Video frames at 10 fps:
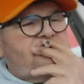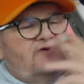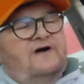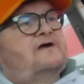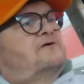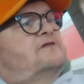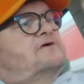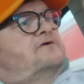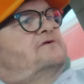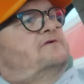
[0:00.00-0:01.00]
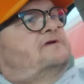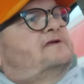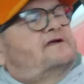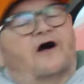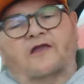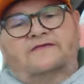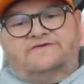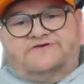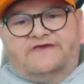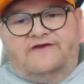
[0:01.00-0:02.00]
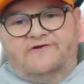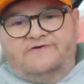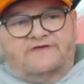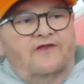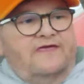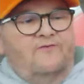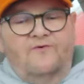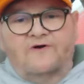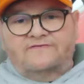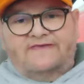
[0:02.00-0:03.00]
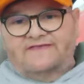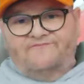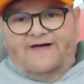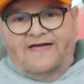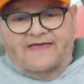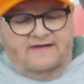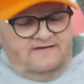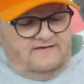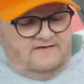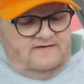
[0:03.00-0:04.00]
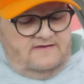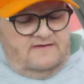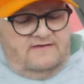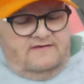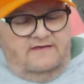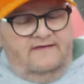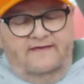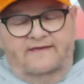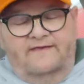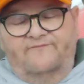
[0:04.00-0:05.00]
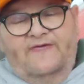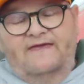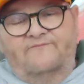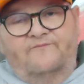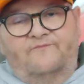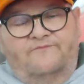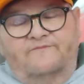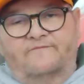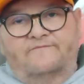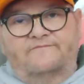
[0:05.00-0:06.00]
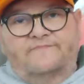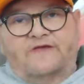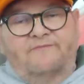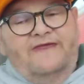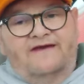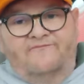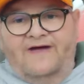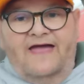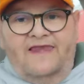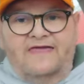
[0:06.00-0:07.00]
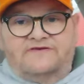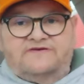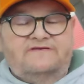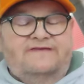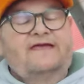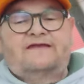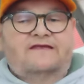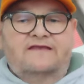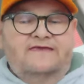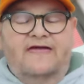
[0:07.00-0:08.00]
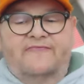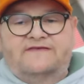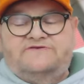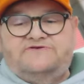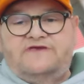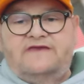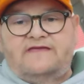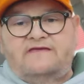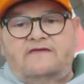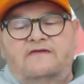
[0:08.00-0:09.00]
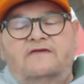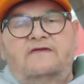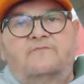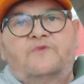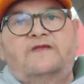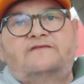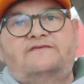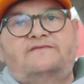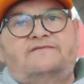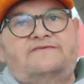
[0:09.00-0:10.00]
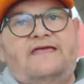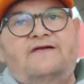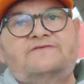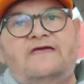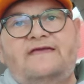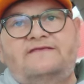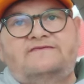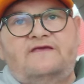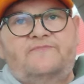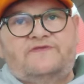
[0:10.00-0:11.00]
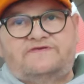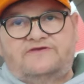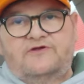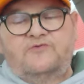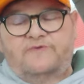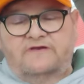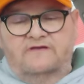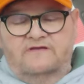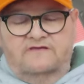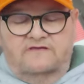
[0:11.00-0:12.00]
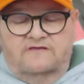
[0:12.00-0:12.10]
so Uncle Lou can call us cheaters all he wants. That's fine. Uh, if they committed a violation, technically, yeah, that's cheating. But it sounds like it's something stupid